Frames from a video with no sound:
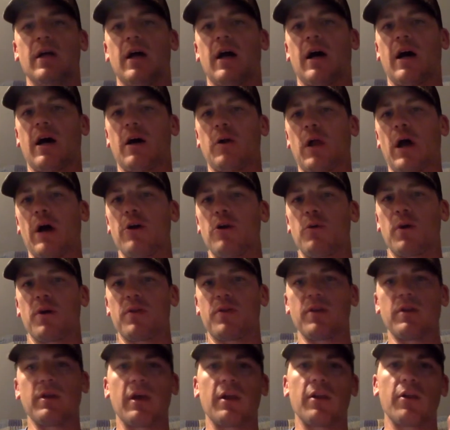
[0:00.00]
on how you want
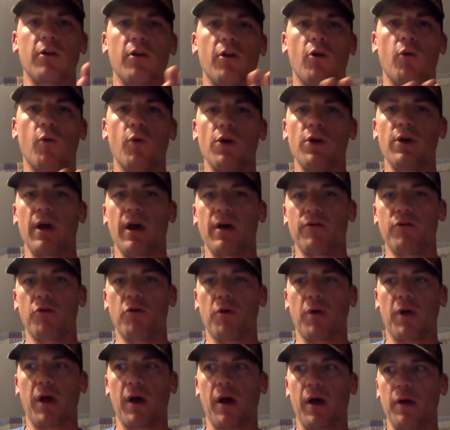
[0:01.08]
the day to go, what you have
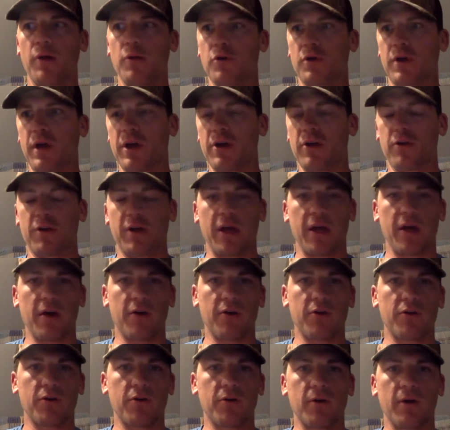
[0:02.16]
going on, look at your
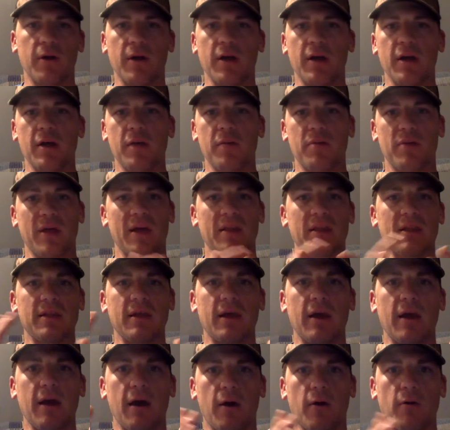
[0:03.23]
calendar, plan the
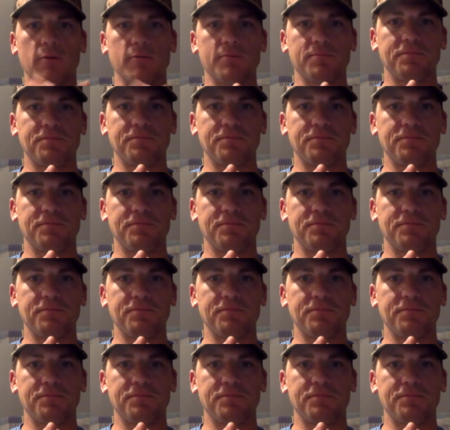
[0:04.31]
day out.